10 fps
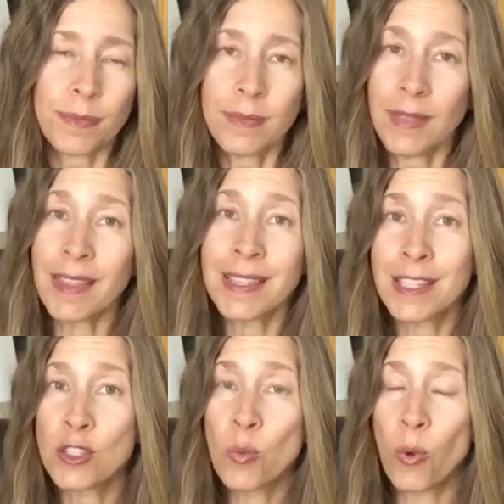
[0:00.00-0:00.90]
This
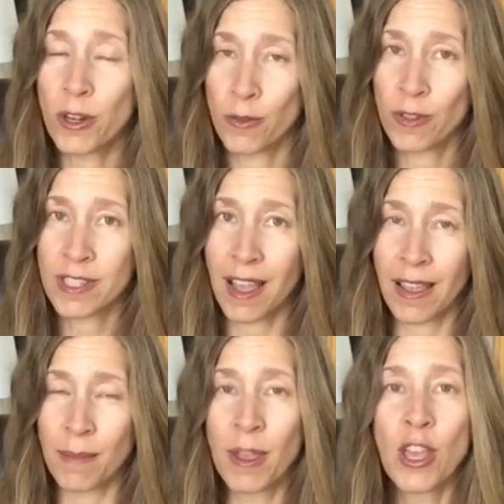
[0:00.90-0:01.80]
is a wonderful
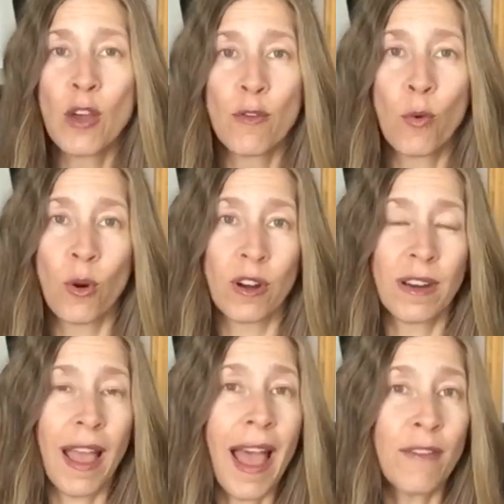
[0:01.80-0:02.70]
time for
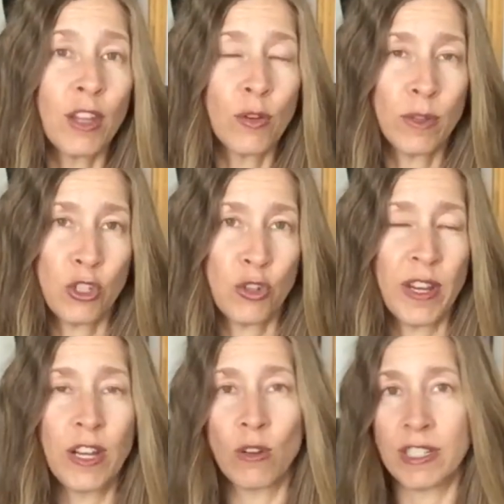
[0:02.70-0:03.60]
having a
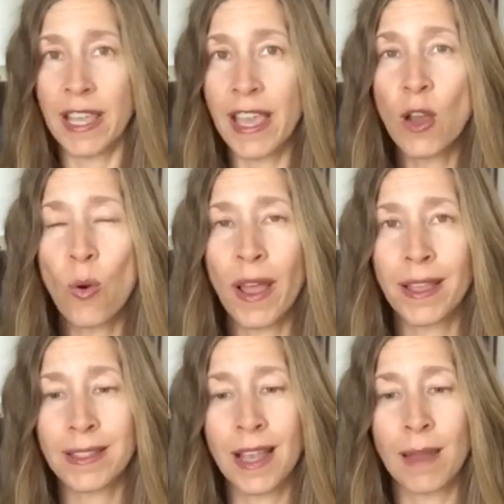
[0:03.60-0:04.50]
retreat, or taking quiet
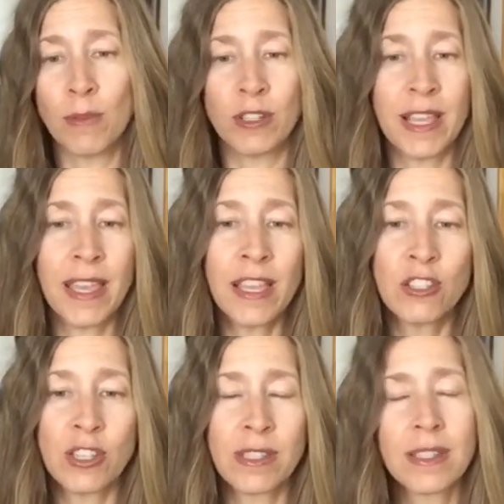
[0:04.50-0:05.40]
time, or taking
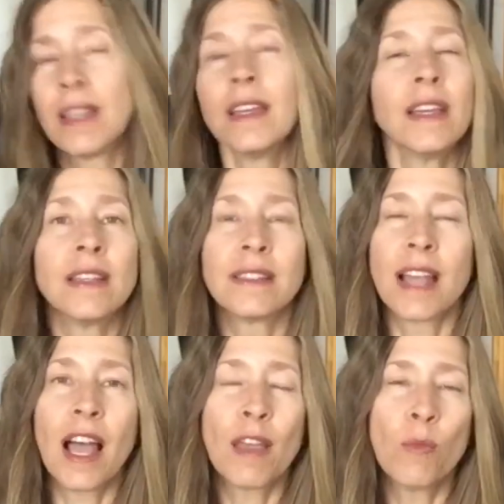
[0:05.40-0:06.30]
just
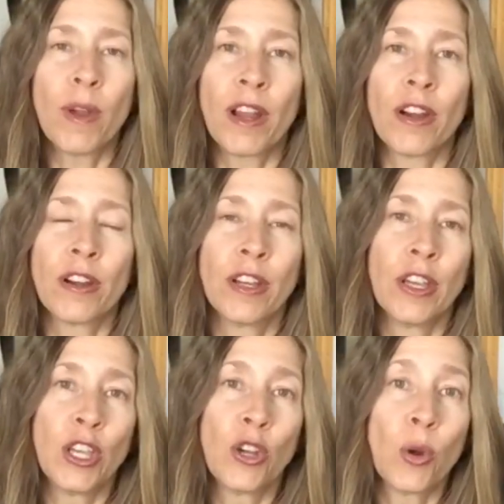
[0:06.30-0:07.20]
time where
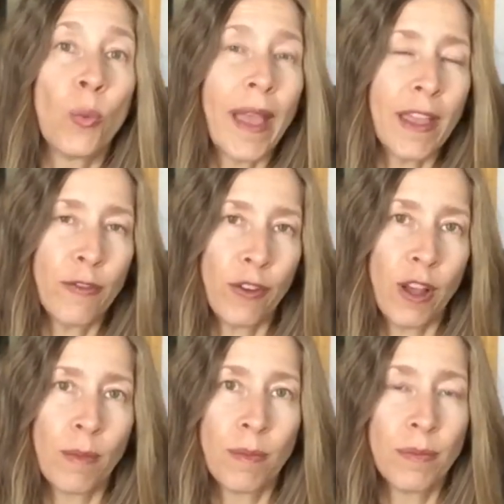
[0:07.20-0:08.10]
you're away
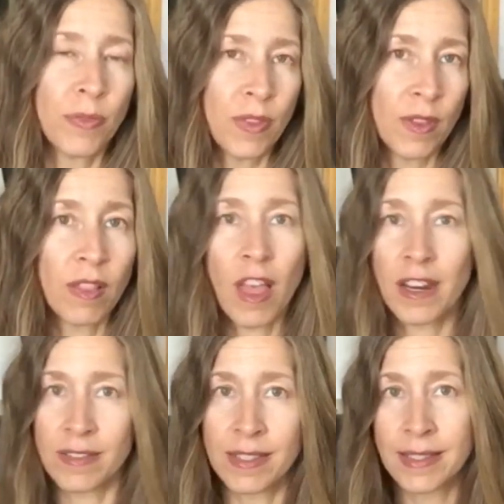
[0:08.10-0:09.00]
from a lot
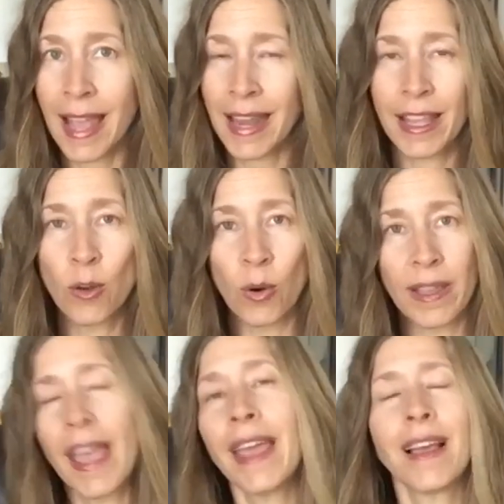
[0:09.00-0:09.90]
of static or
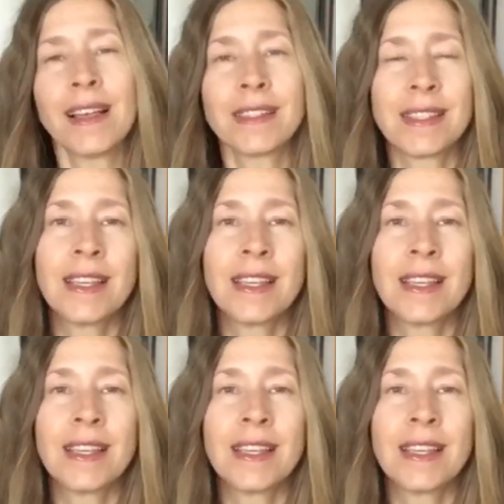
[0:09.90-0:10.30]
chaos.